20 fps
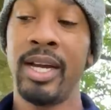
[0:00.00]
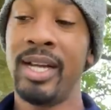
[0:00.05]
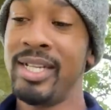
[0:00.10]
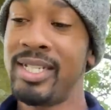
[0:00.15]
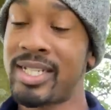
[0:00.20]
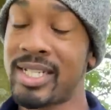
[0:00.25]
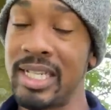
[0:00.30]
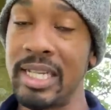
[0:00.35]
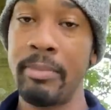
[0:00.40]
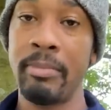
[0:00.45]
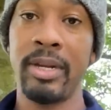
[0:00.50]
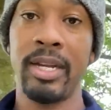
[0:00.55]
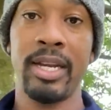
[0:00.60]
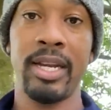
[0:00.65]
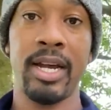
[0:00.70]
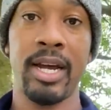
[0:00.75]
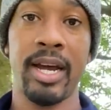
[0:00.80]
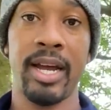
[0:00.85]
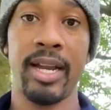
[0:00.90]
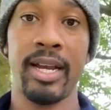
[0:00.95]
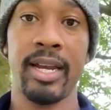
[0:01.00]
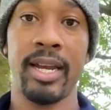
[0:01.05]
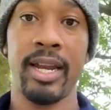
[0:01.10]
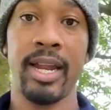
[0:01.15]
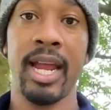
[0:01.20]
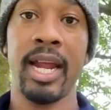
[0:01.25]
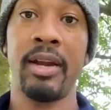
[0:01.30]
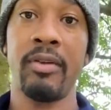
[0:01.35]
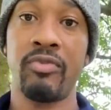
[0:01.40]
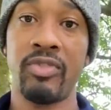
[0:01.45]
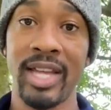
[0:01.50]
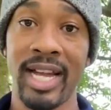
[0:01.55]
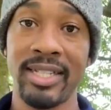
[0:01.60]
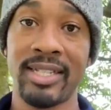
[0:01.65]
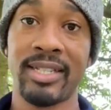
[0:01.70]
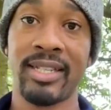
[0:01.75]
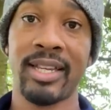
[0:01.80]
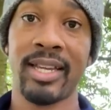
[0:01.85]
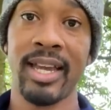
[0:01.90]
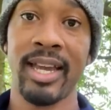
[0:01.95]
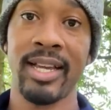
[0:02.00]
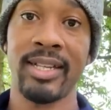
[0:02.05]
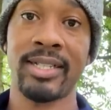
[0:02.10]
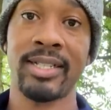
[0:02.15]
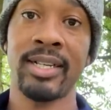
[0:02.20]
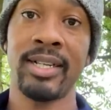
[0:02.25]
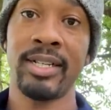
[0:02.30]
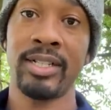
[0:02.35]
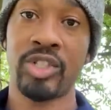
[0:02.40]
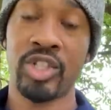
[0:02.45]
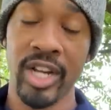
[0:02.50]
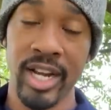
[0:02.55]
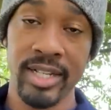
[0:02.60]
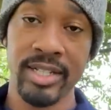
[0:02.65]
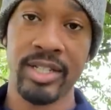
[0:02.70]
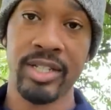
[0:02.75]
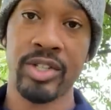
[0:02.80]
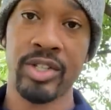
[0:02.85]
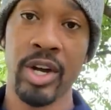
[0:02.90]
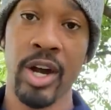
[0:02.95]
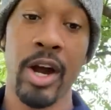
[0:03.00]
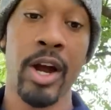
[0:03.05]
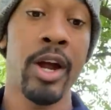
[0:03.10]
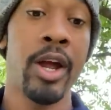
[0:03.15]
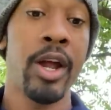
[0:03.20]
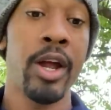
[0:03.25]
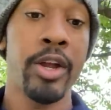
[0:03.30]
slim to none and if that's the case chances are